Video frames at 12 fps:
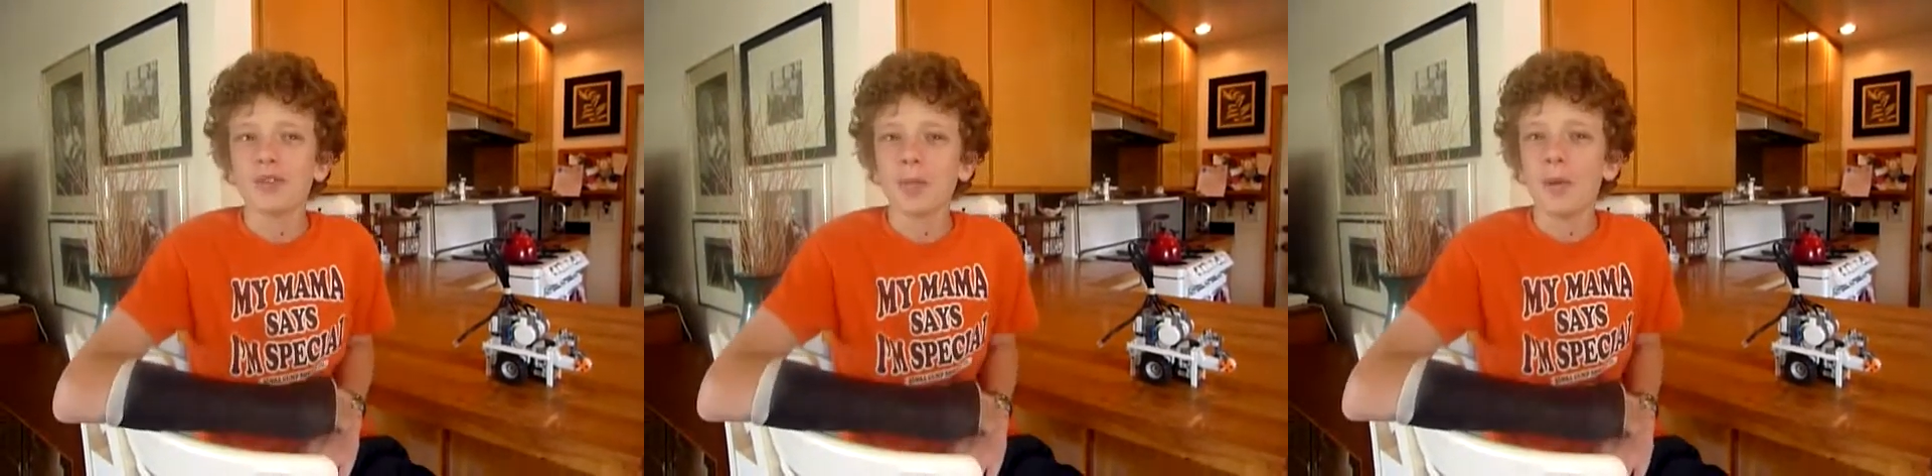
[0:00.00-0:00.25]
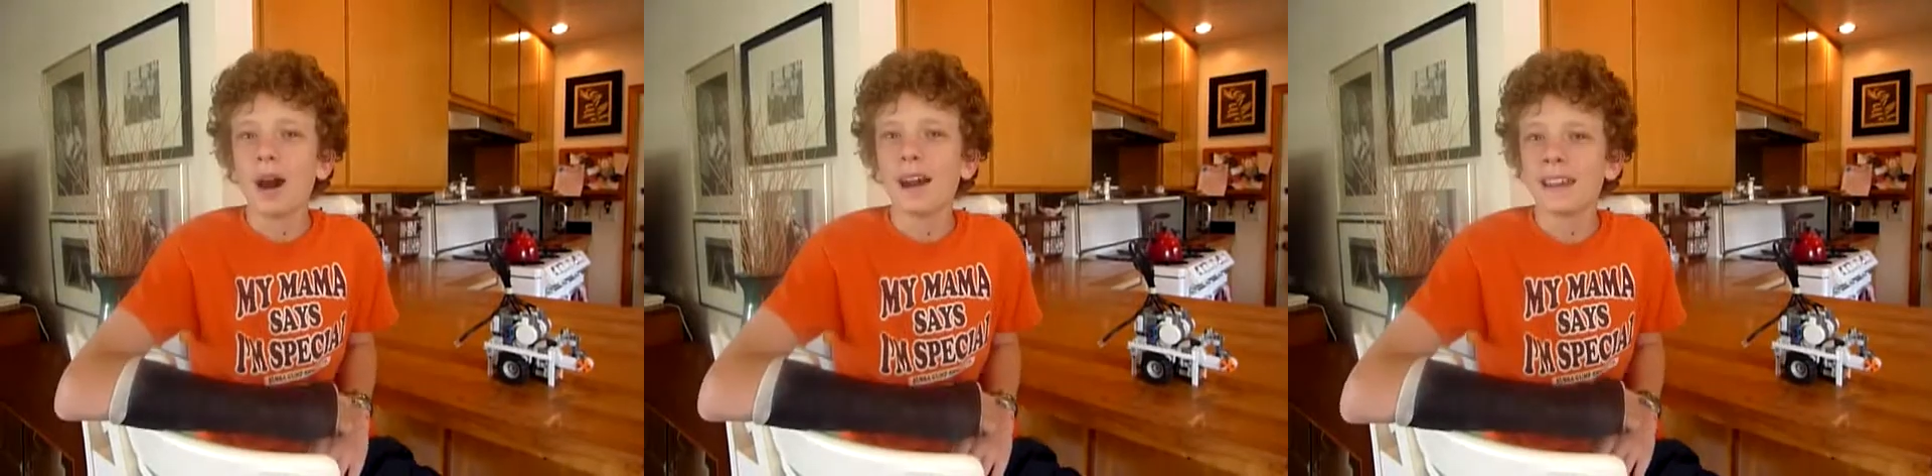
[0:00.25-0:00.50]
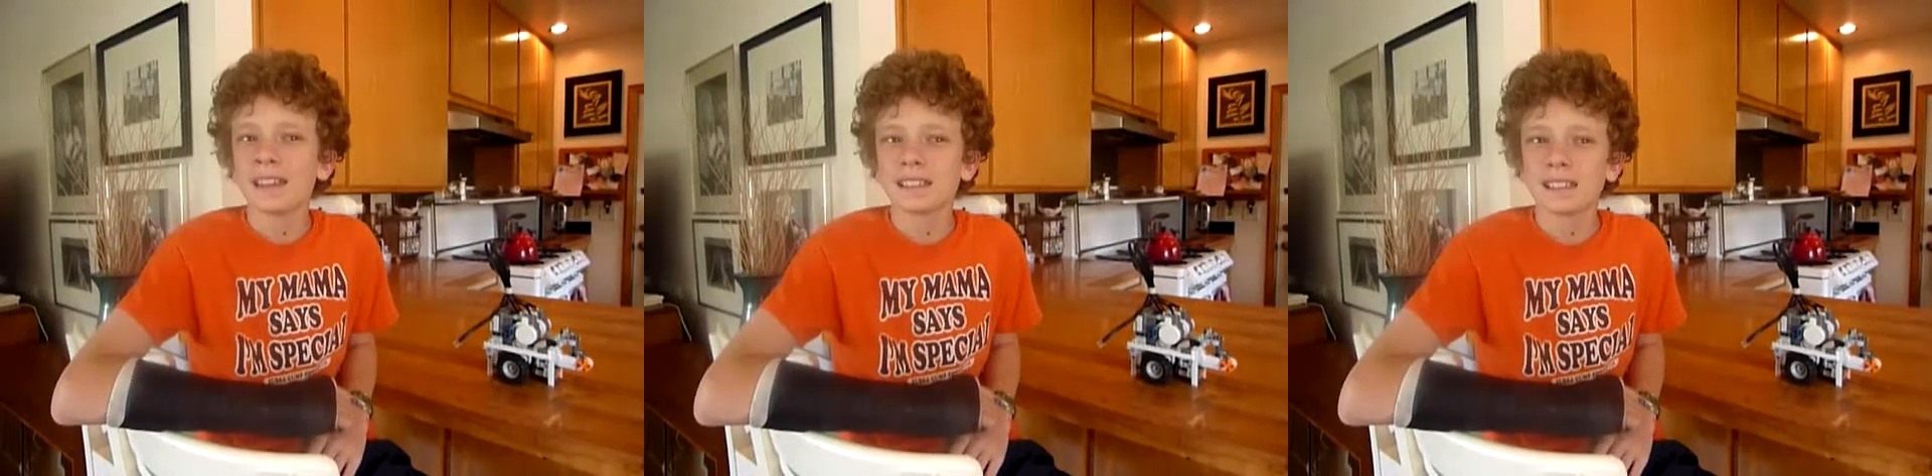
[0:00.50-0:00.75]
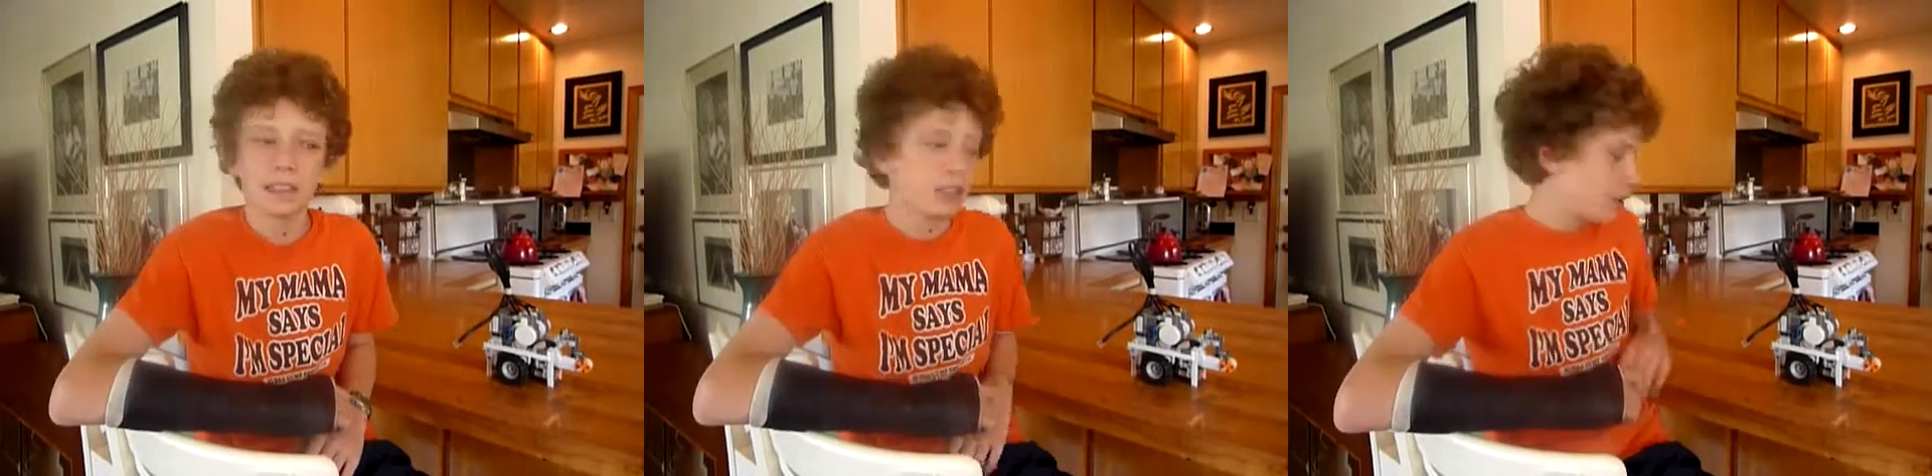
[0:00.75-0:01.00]

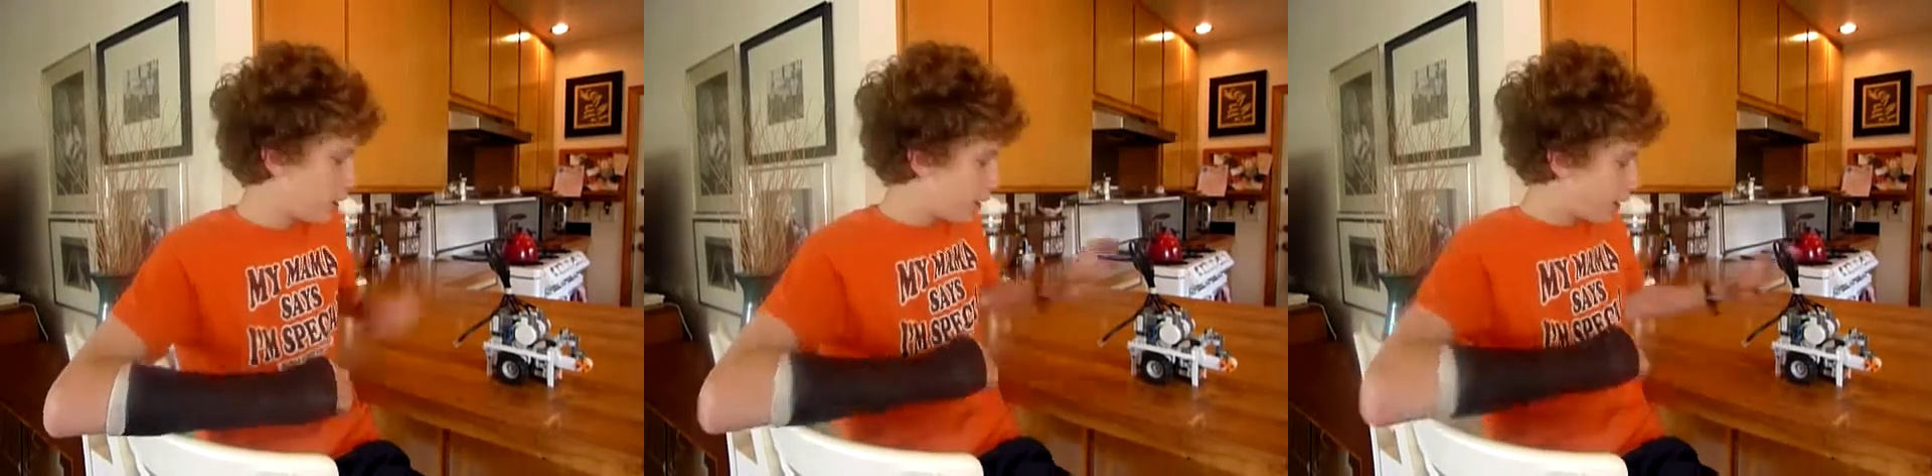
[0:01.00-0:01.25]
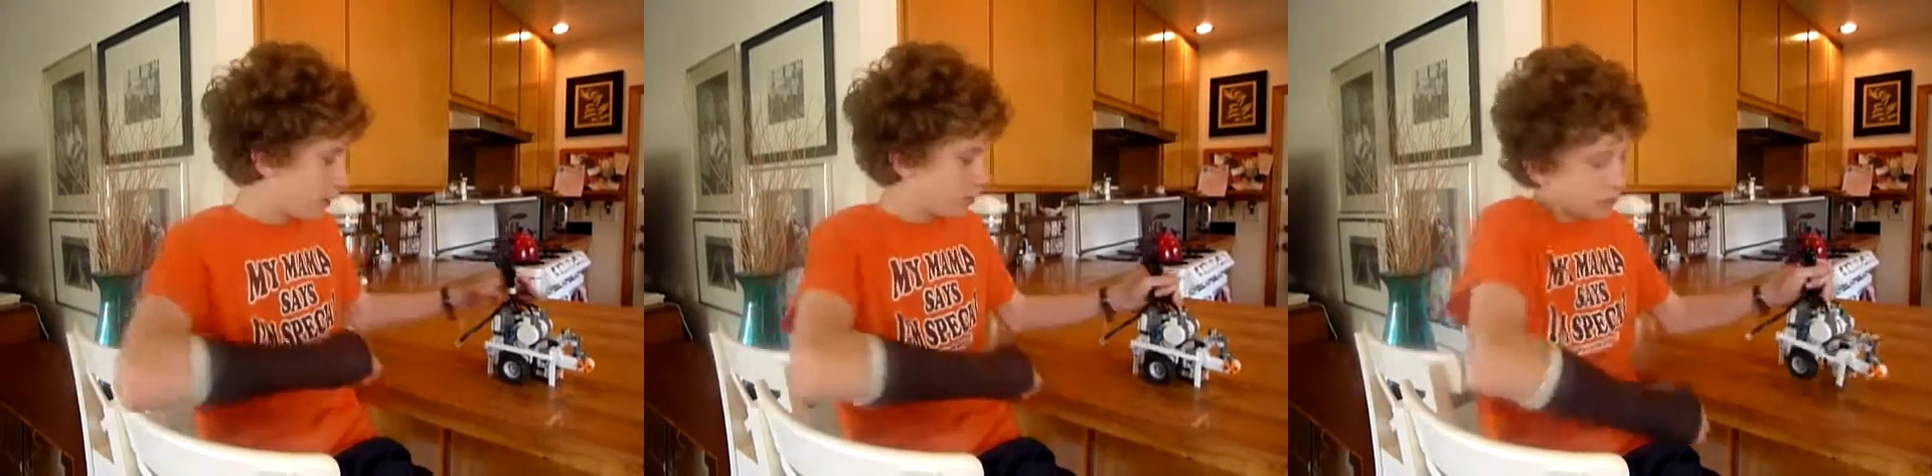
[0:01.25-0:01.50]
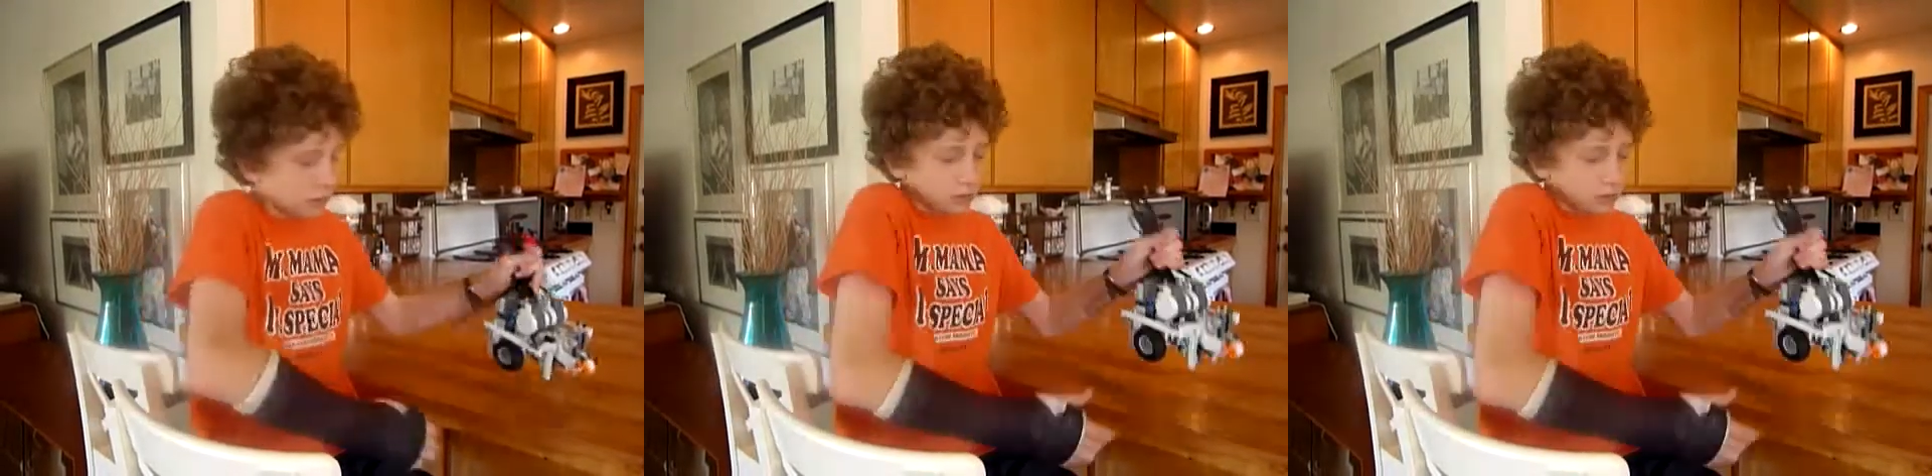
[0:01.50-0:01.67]
robotics, engineering,